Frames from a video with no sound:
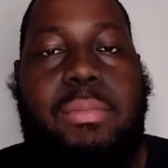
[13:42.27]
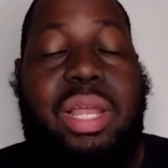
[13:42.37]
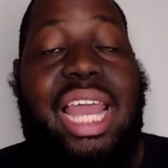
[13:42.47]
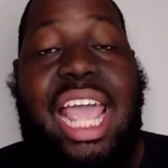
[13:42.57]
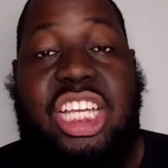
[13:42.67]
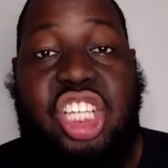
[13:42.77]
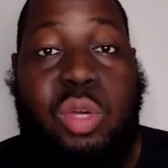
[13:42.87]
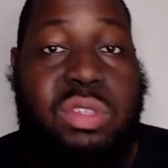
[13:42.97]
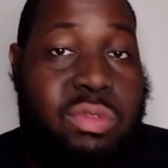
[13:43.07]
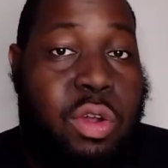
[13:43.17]
But last
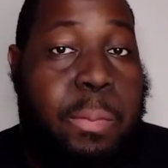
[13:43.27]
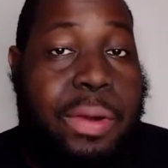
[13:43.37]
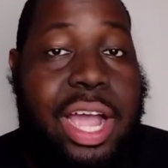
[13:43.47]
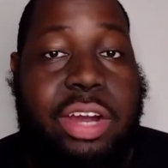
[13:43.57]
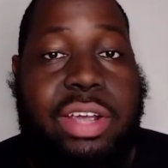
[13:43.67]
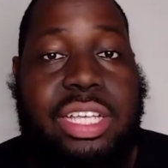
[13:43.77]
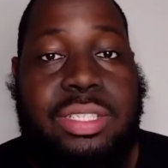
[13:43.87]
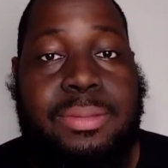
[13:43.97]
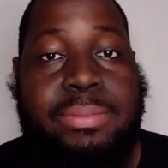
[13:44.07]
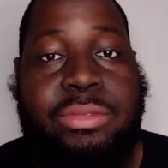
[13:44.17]
year was real
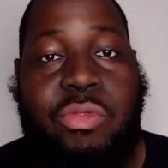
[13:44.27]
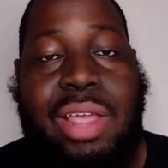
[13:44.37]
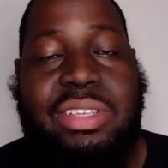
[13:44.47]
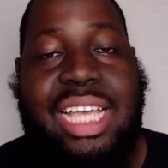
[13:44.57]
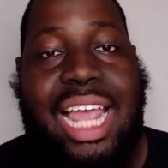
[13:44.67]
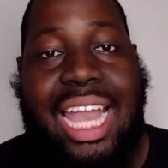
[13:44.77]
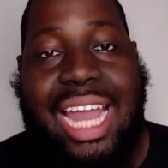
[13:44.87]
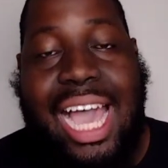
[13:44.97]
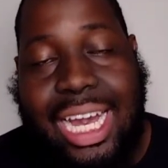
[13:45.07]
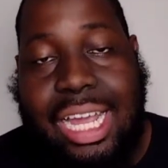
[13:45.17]
progress. Ravens had a
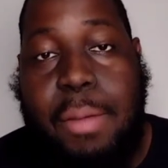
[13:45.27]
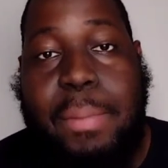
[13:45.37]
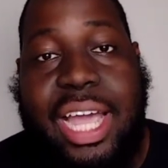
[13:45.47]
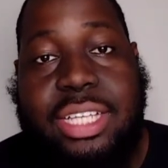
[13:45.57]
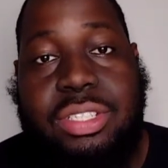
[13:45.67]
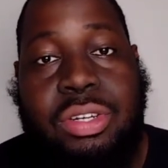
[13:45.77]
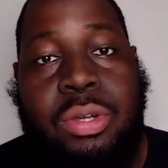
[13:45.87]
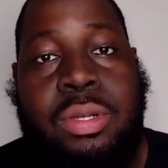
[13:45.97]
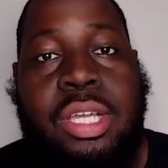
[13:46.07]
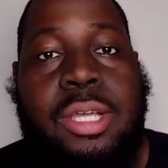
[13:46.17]
lot of comebacks, you
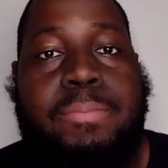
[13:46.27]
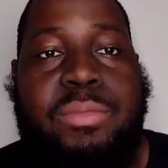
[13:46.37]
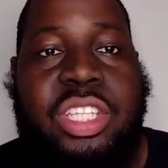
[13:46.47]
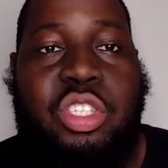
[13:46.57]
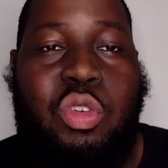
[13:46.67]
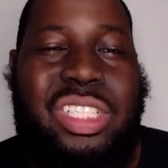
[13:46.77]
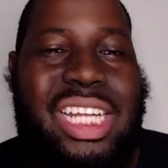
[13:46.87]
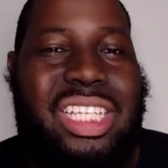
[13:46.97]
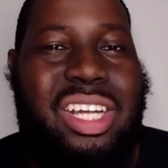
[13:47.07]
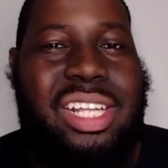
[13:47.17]
know. So you can say
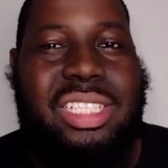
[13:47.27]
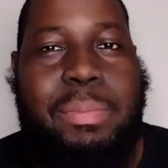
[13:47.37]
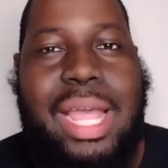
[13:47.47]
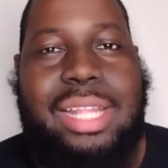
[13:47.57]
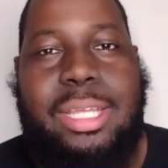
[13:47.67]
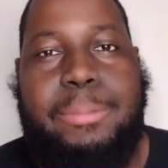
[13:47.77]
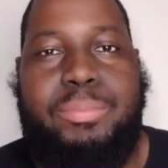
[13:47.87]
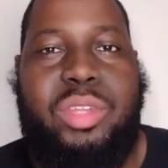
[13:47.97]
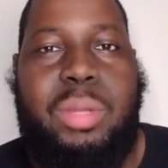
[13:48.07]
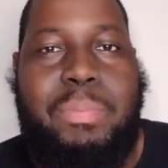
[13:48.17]
that's a good thing, it's a bad thing.
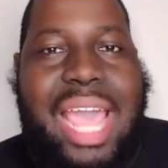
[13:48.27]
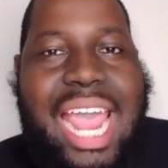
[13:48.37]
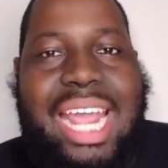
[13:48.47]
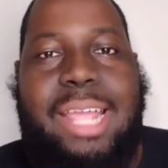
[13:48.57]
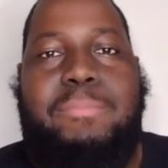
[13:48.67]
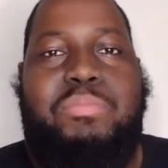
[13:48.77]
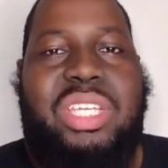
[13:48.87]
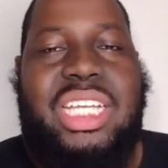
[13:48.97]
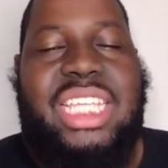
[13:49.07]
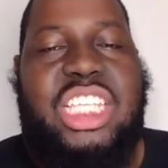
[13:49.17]
Bad
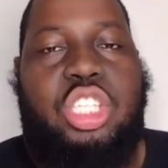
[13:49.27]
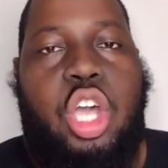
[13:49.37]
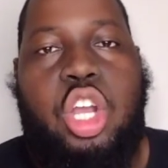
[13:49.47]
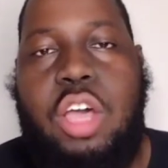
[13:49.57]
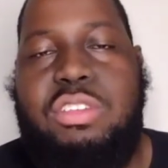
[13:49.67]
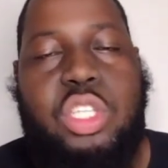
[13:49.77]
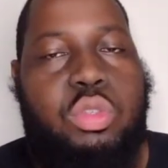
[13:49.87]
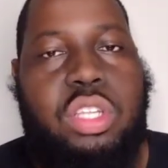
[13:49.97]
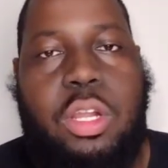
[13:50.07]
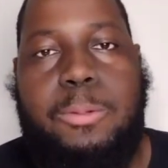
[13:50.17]
because they started off
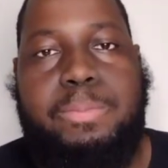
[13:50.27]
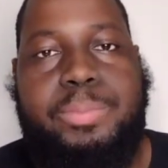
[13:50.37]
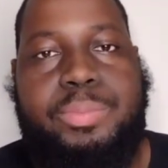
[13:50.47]
so slow.